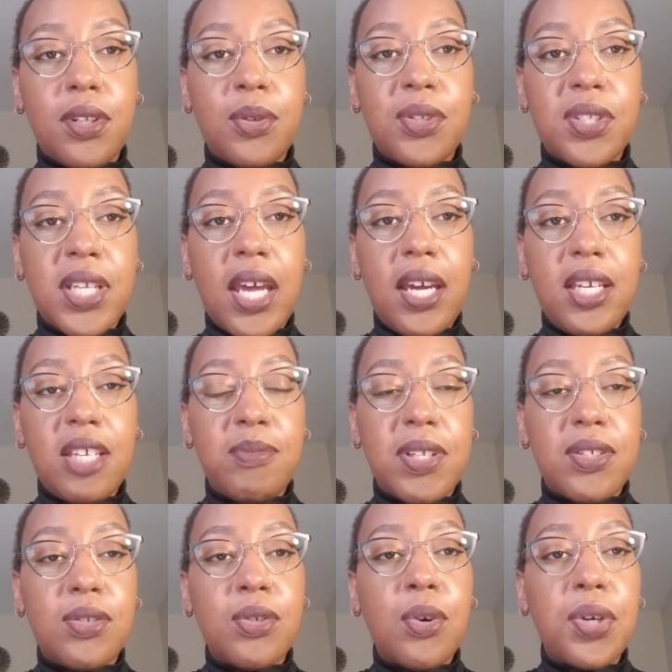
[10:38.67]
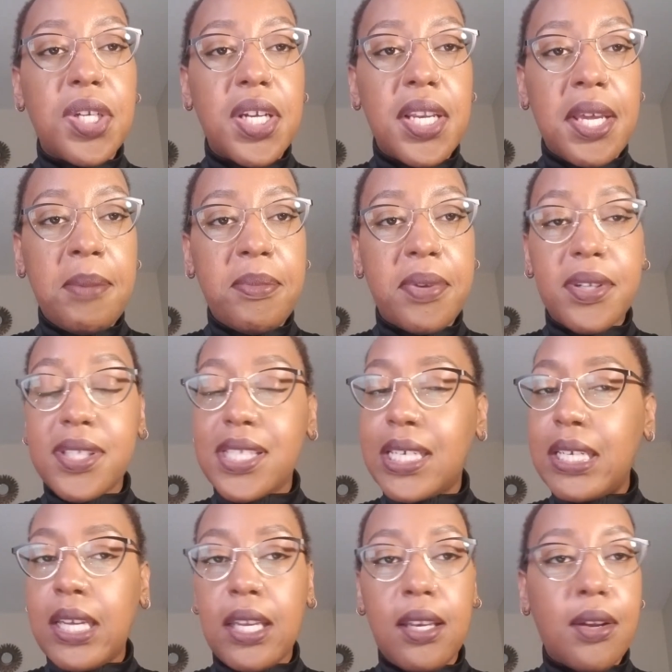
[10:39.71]
documents. Know your numbers.
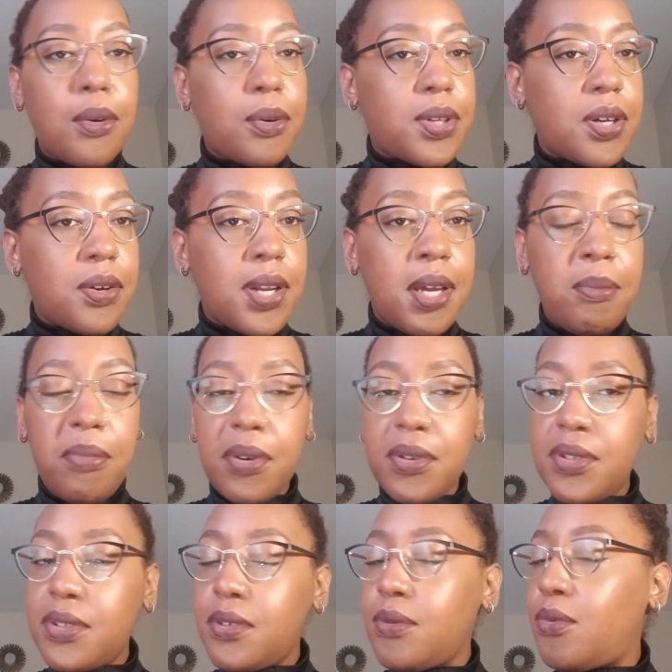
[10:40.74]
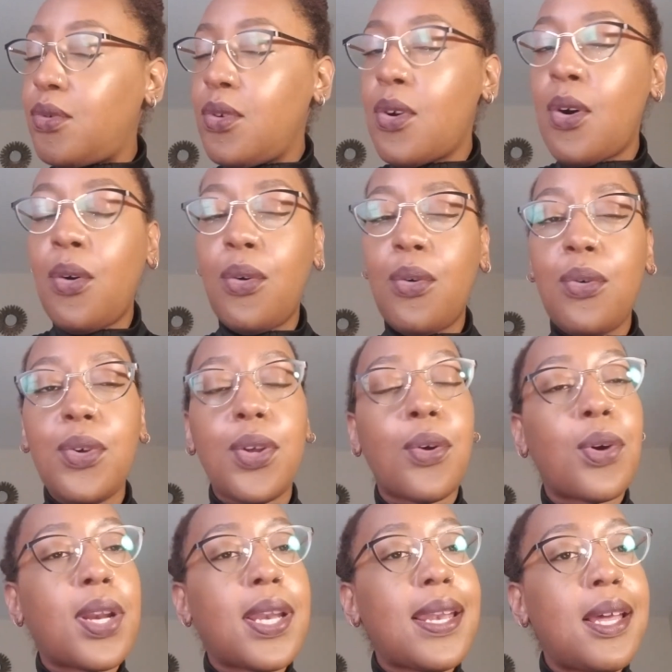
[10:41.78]
Again, know your numbers. Know
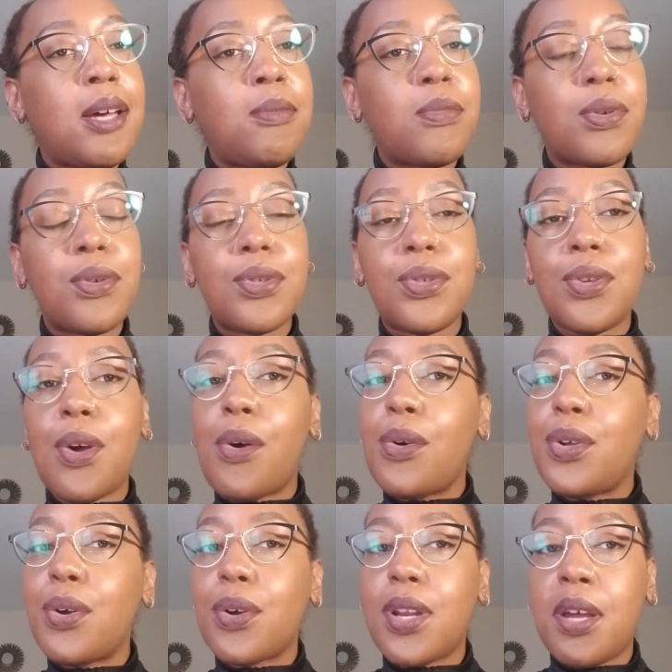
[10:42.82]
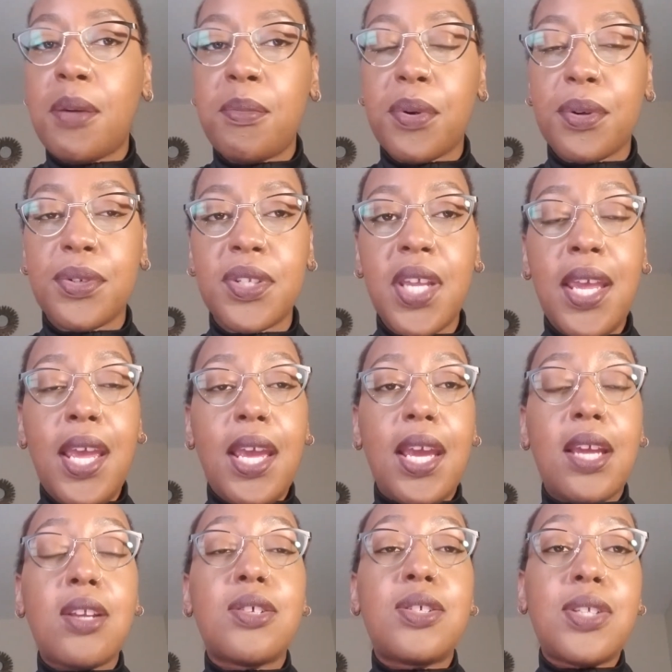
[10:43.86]
your numbers. Know your numbers.
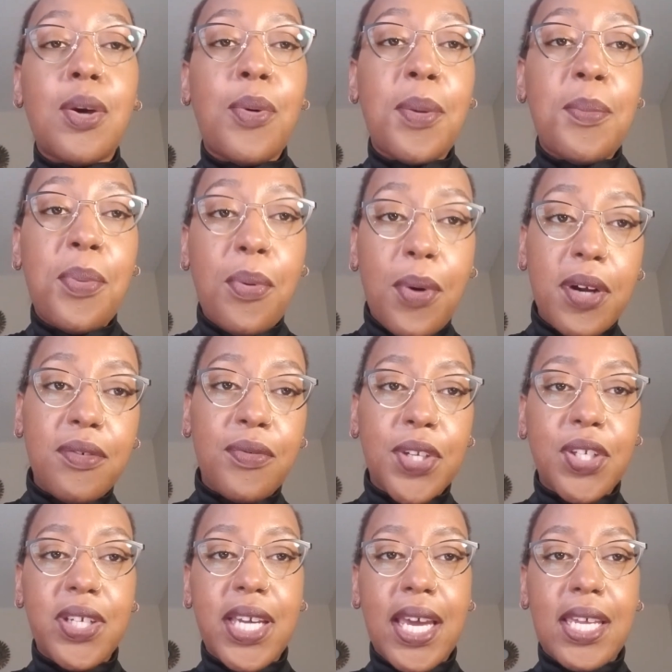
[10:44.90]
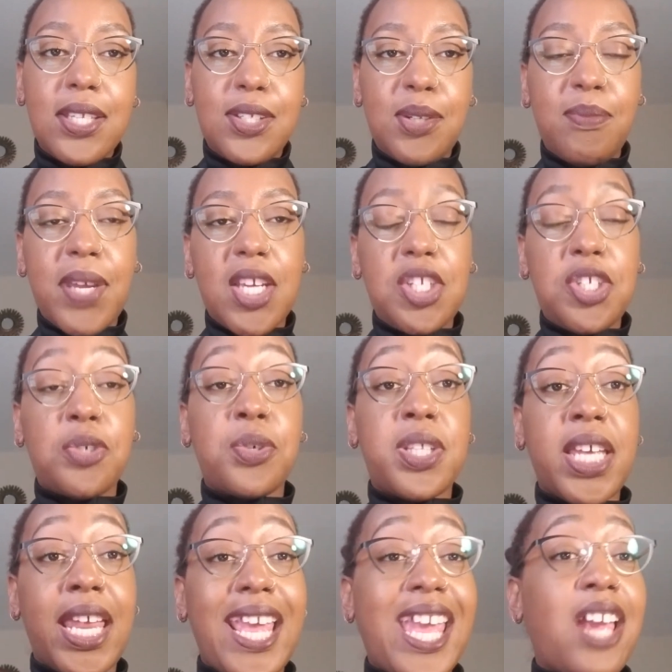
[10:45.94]
It is so important for you guys to make sure
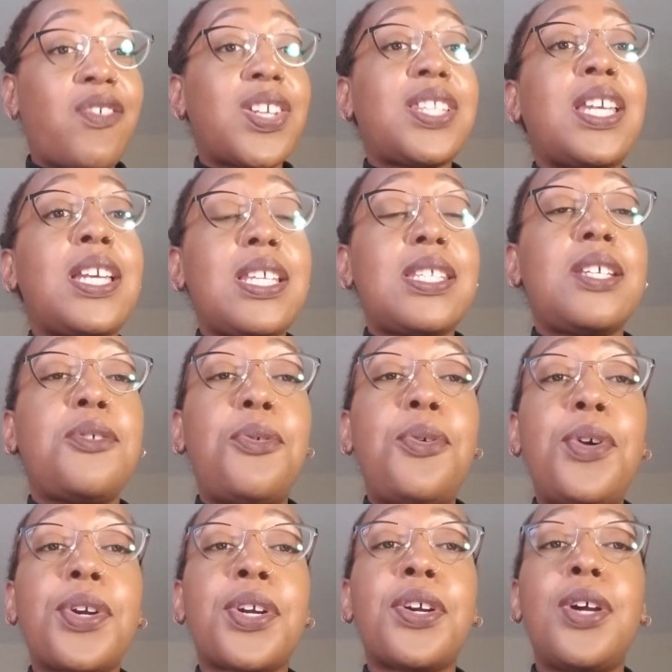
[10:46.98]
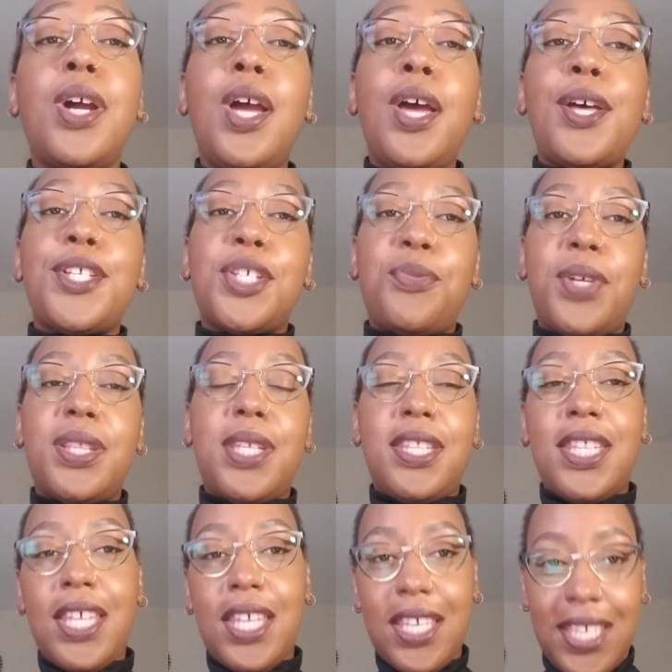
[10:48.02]
that everything is in order, so when
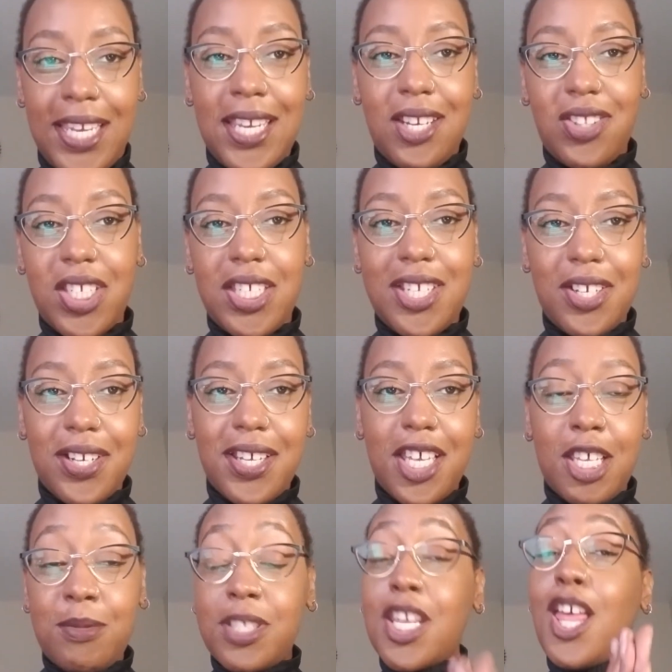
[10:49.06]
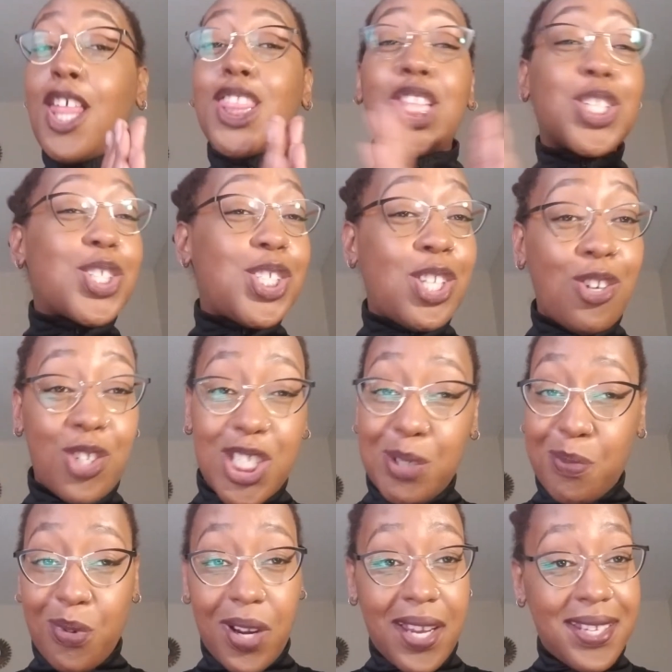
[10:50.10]
the end of the year comes, there's no
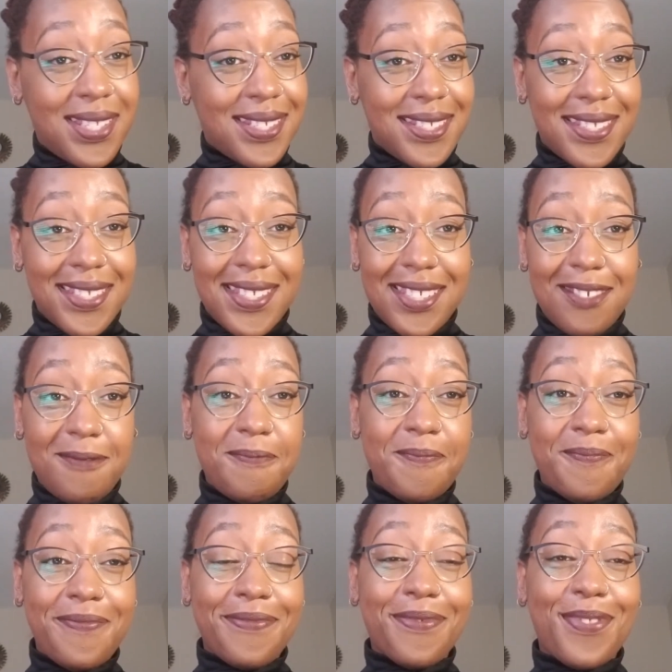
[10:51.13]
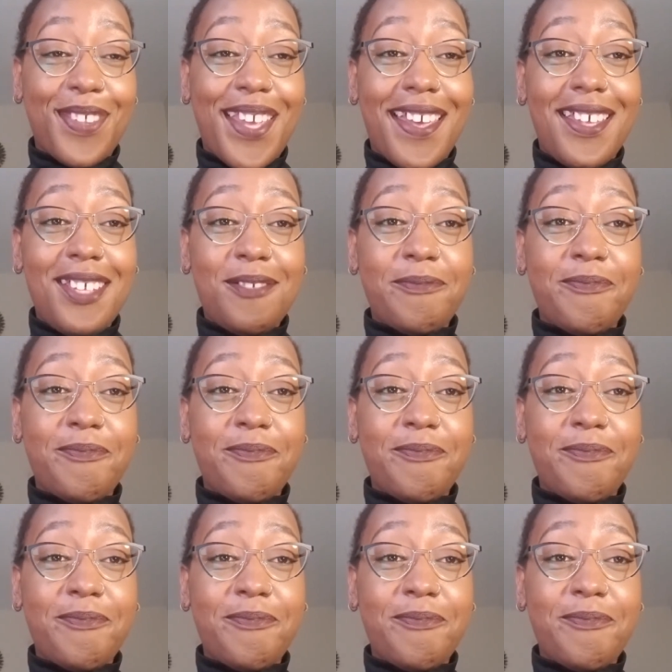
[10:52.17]
surprises. Okay?